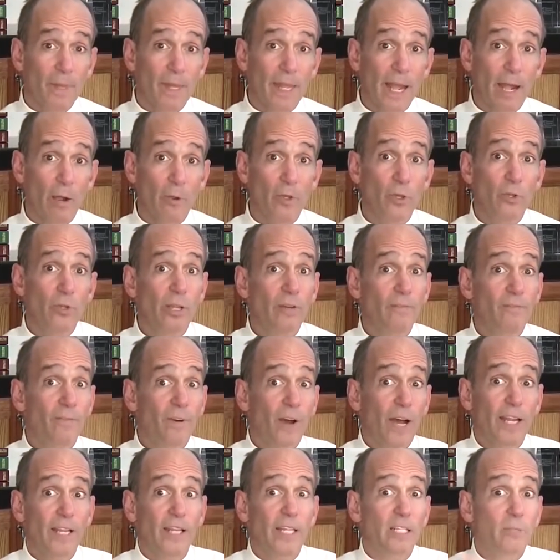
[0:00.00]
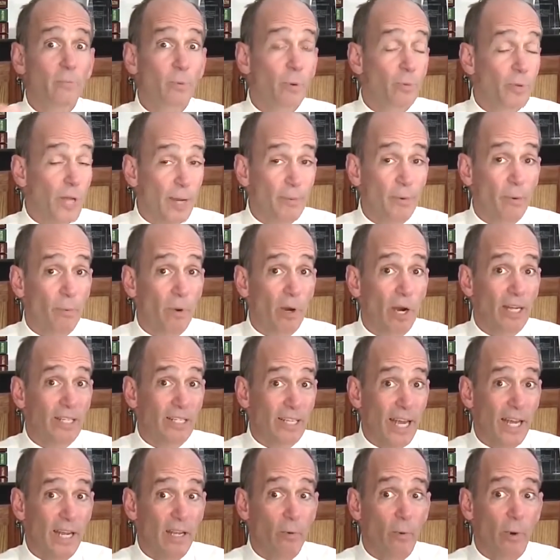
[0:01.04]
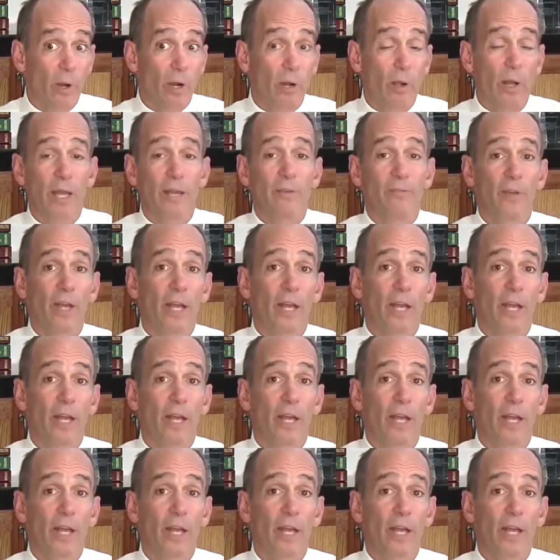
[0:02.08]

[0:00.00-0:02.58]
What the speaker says: Now, you can find these type of products anywhere,